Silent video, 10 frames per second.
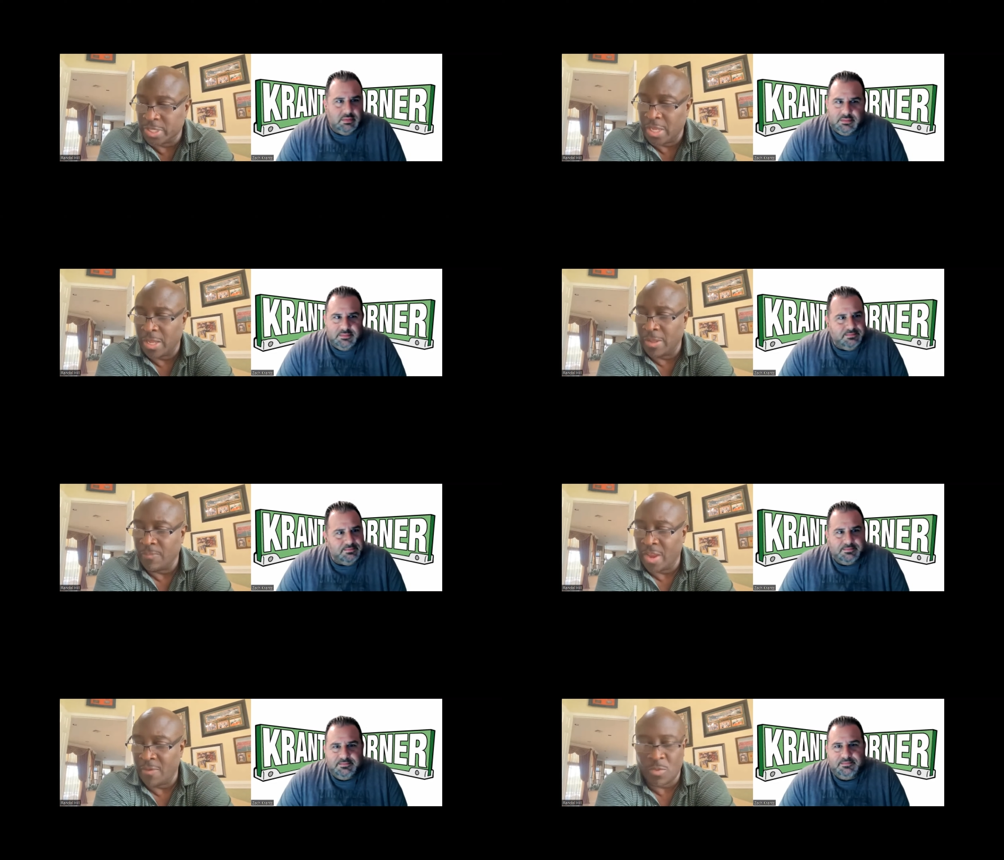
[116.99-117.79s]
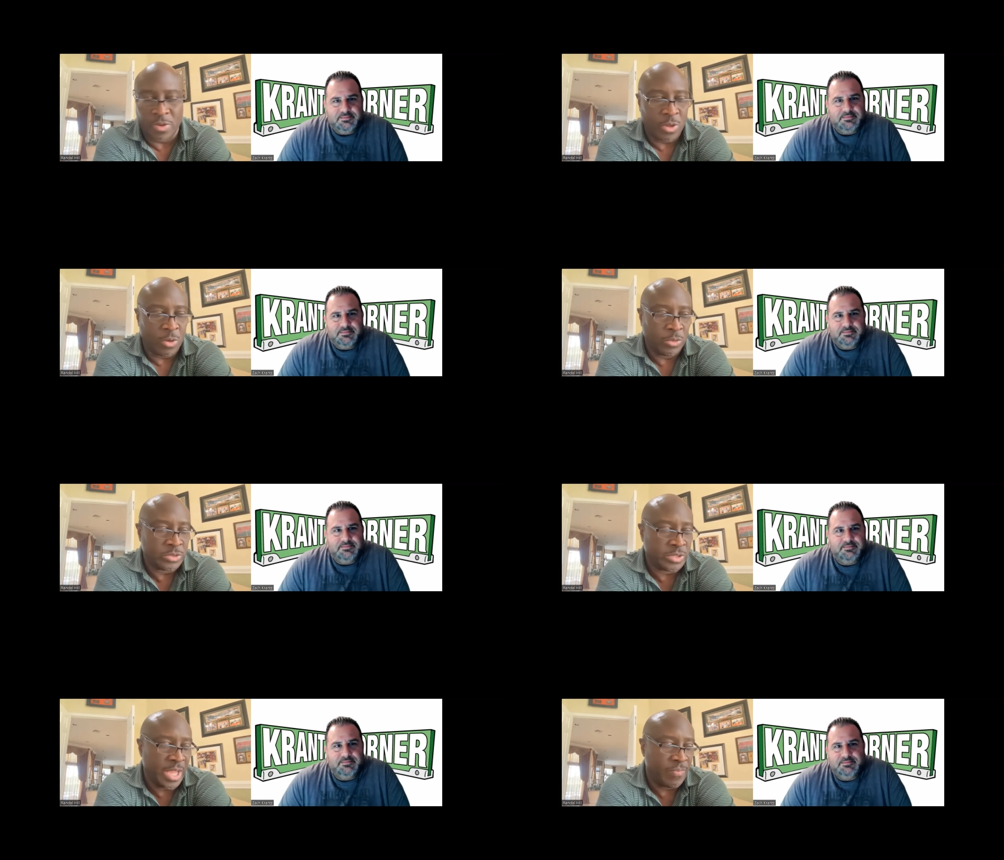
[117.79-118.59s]
Speaker 1: Um, everyone
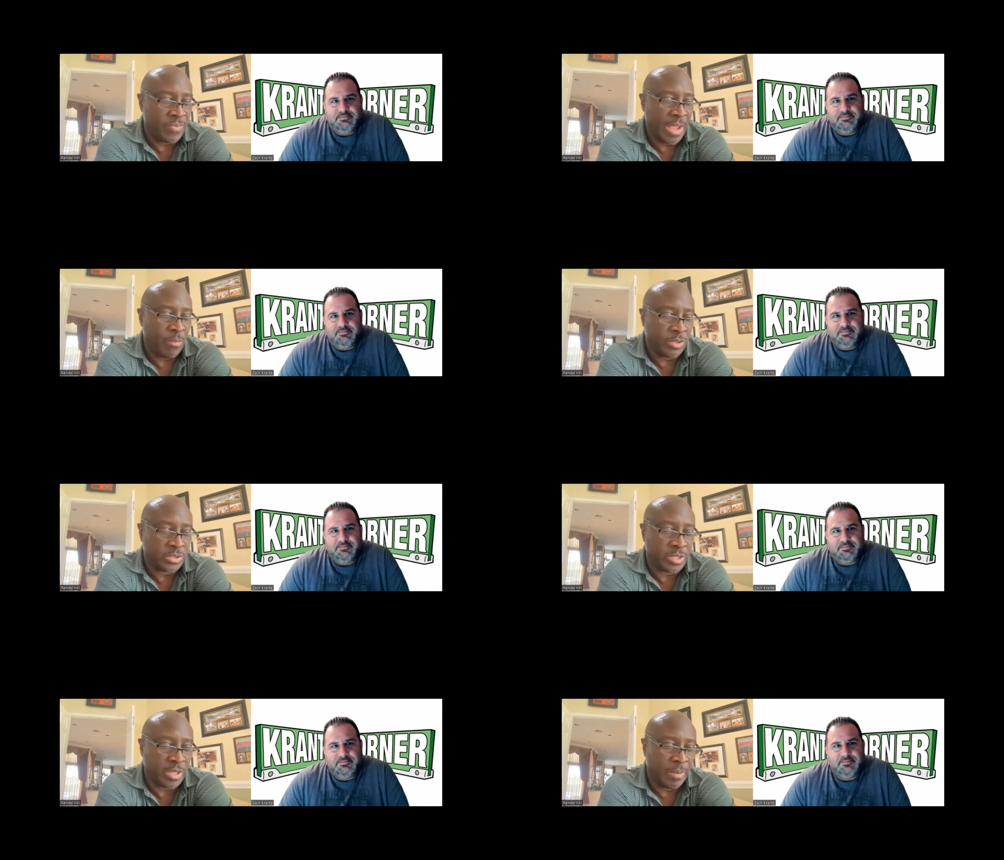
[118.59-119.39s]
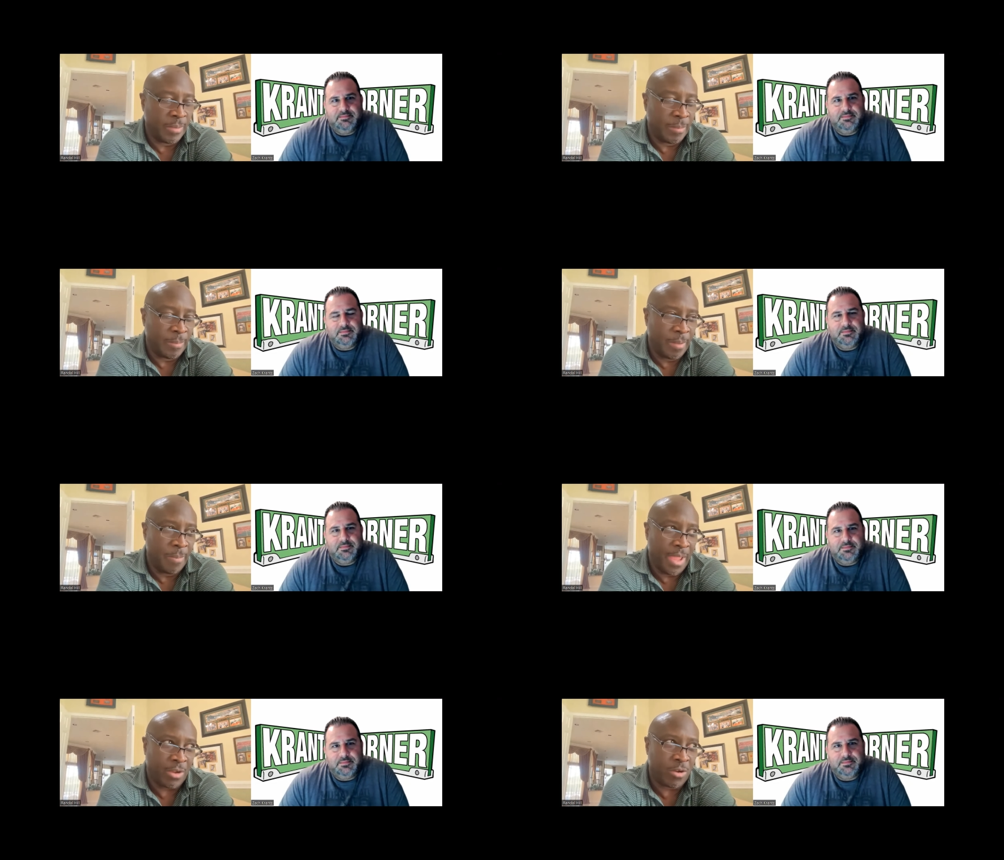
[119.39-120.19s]
knows that that was a, a
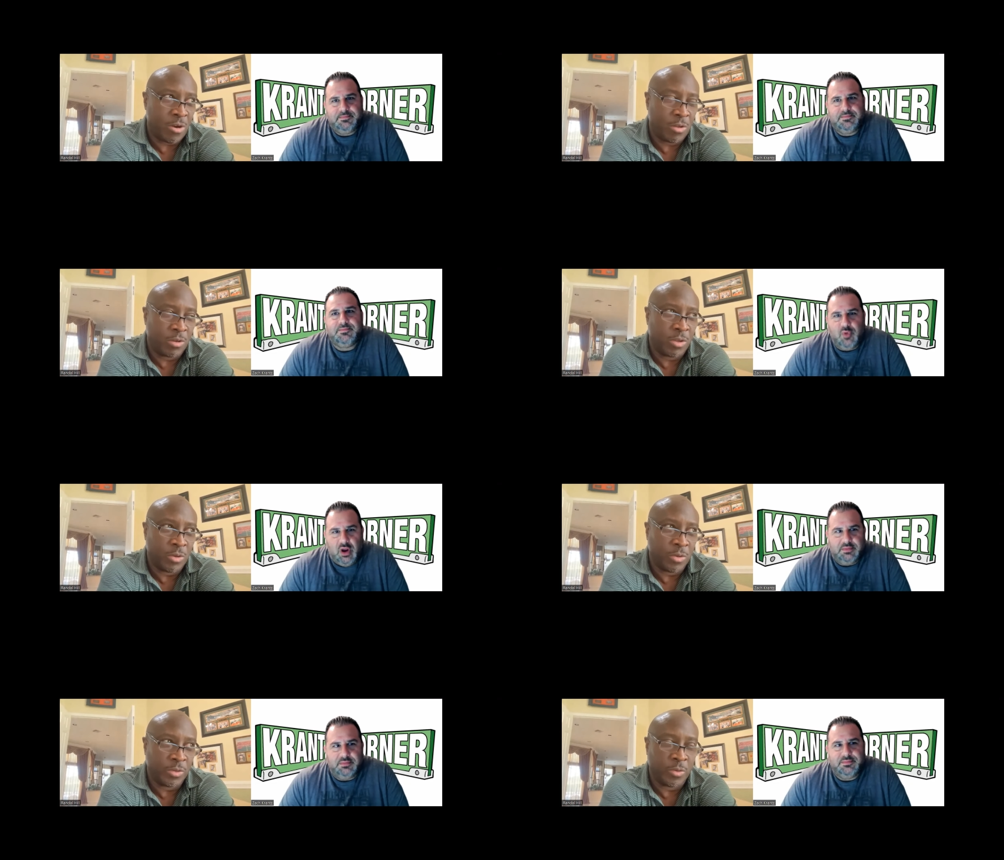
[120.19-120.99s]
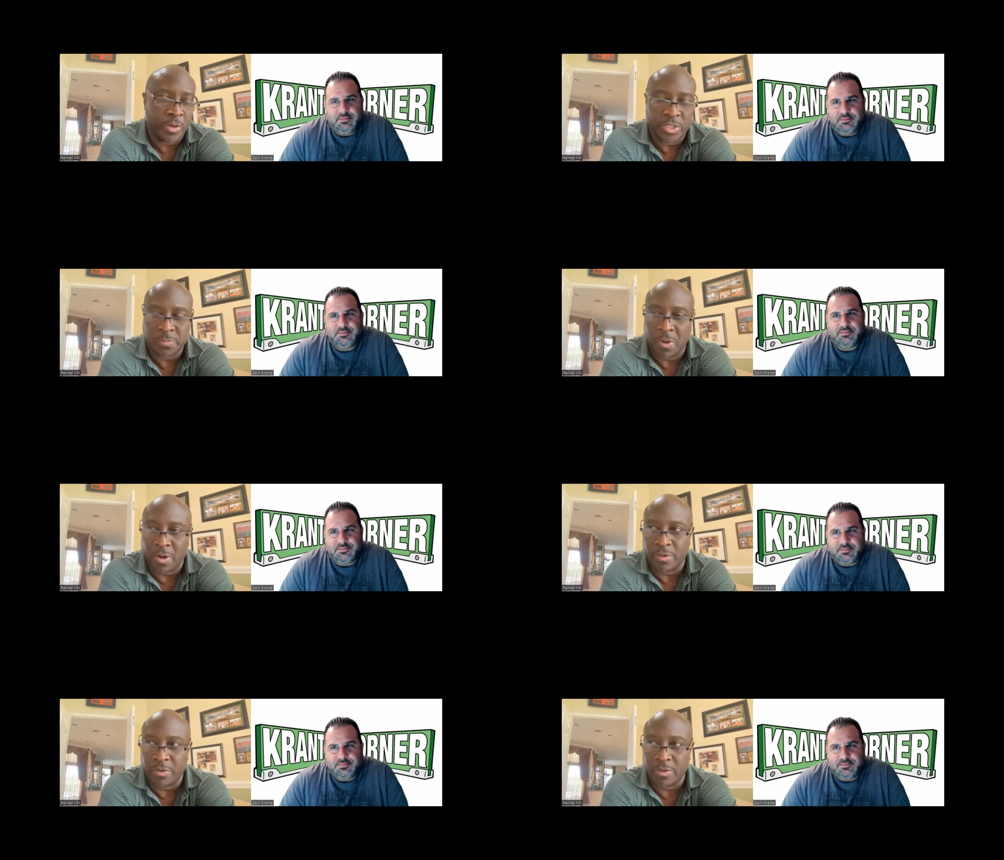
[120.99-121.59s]
bad call on right. on his part.